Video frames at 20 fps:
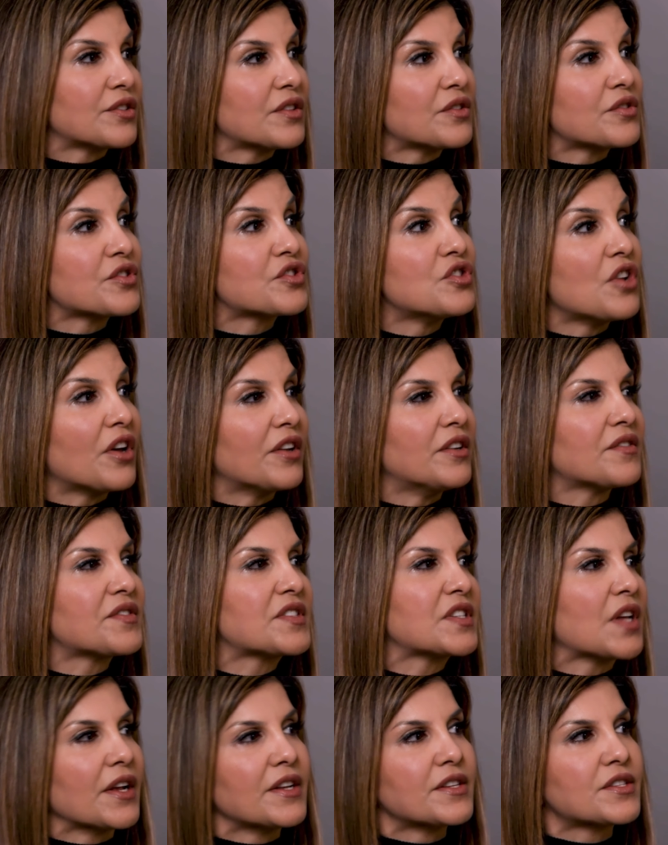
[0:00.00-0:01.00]
There was not enough
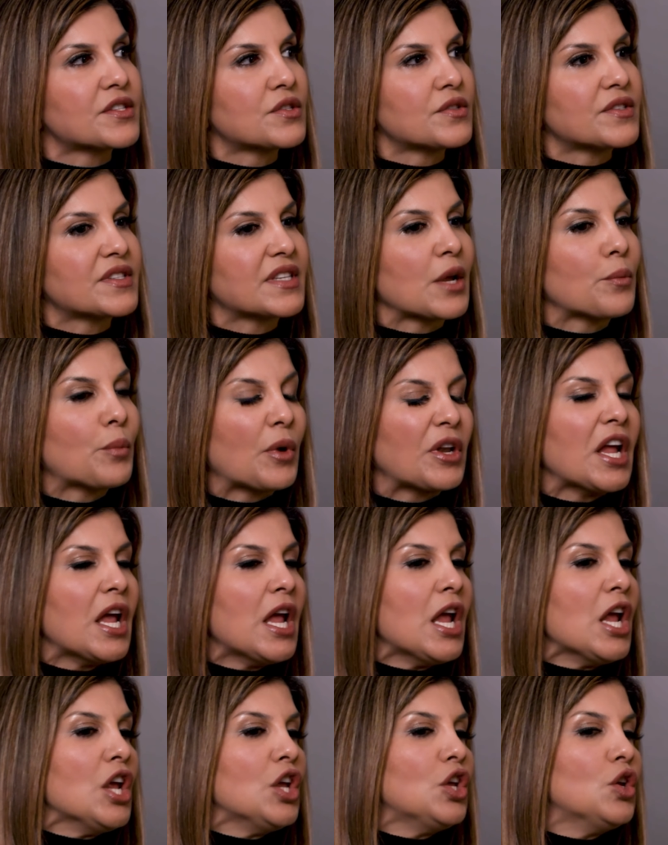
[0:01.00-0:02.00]
science to say. But,
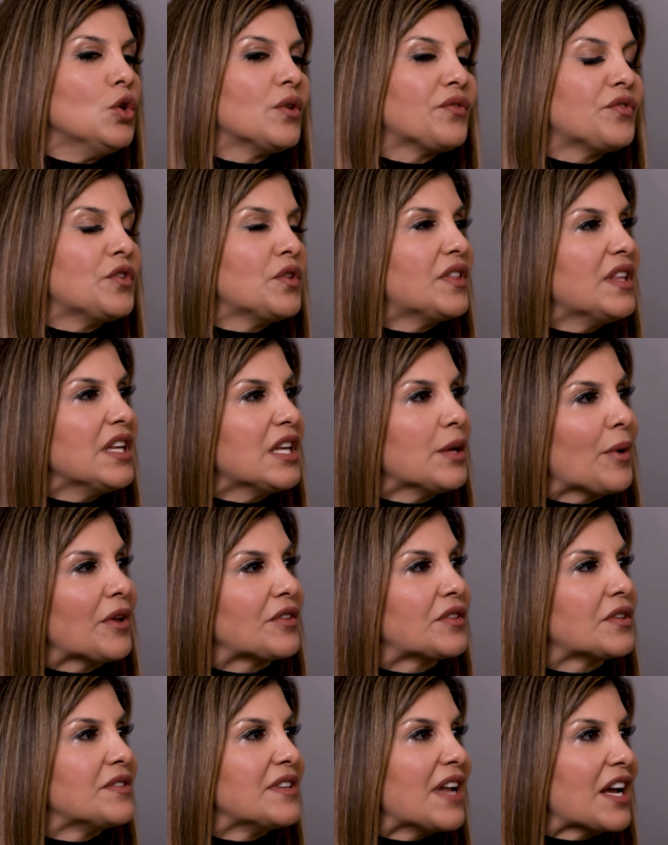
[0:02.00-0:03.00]
you know, if you think
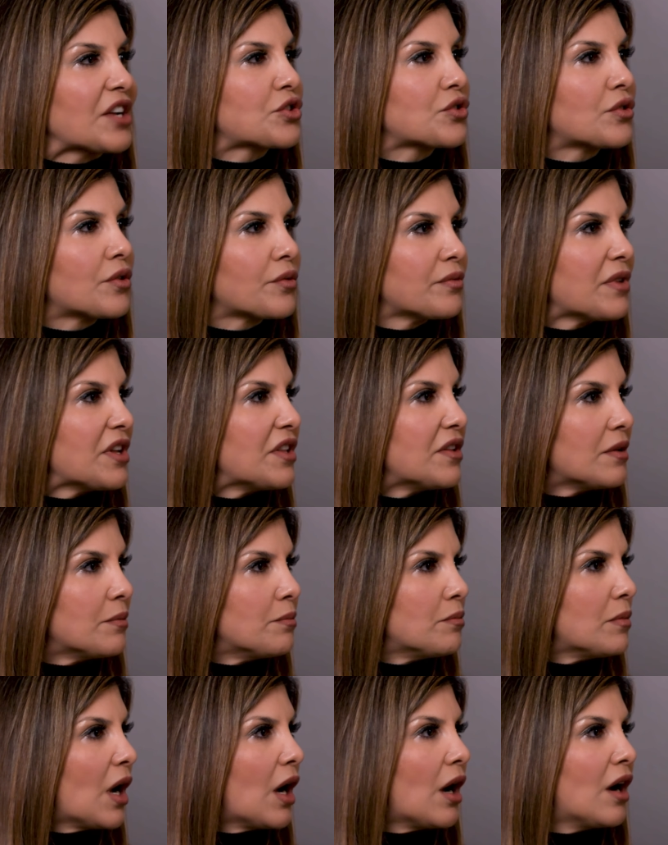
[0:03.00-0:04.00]
about the natural
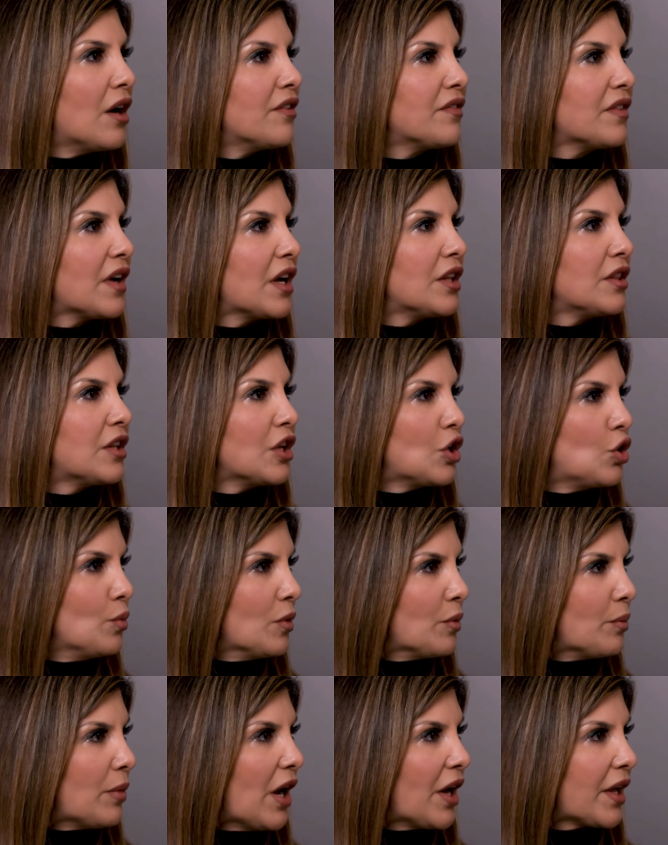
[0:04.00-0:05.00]
rhythm of the
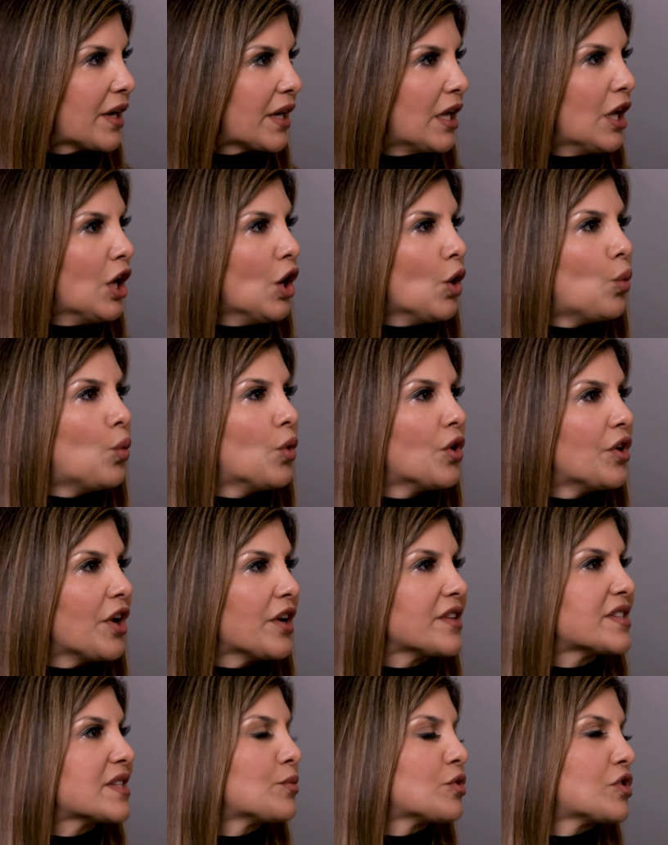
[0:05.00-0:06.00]
human body, we're
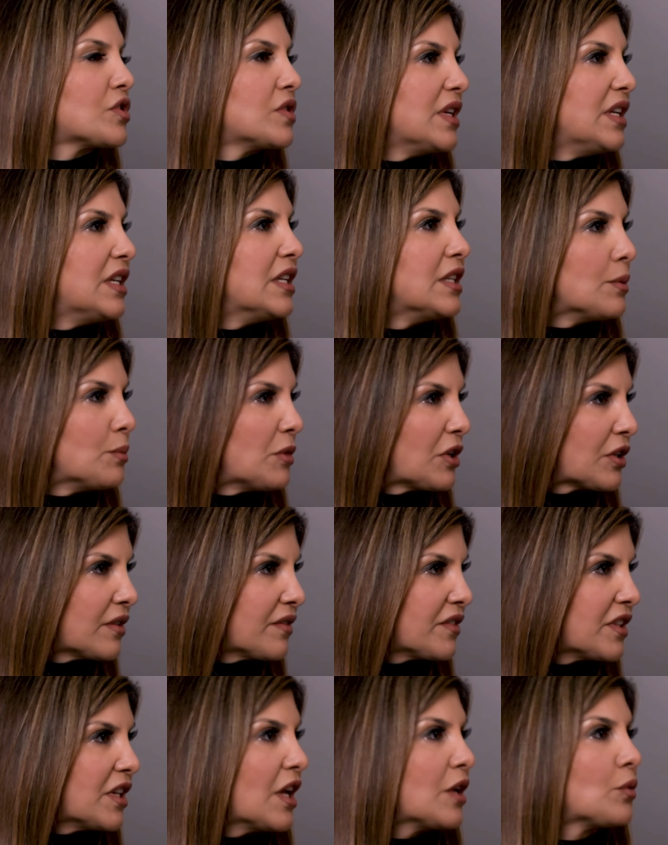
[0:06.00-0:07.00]
not supposed to eat in the middle
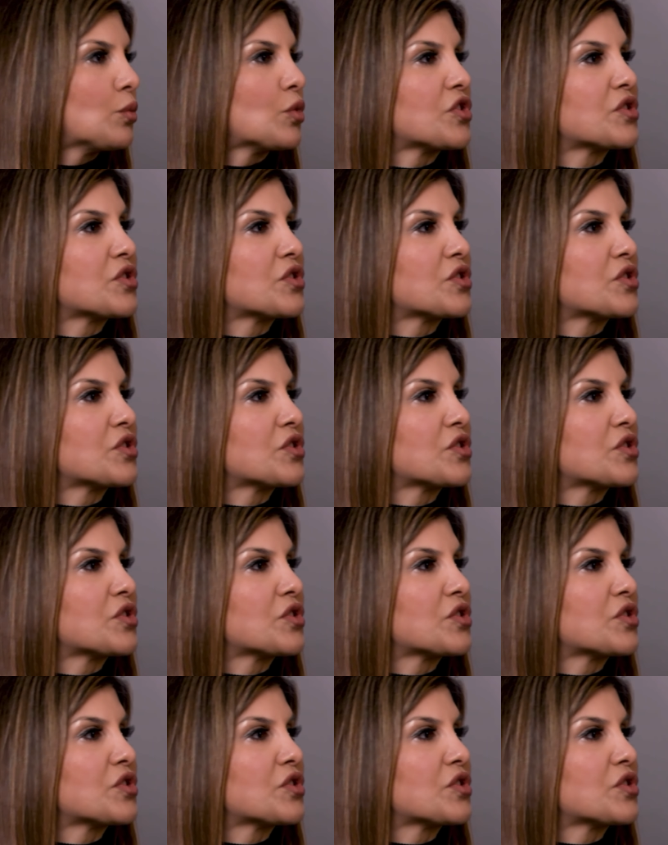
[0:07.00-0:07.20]
of the night.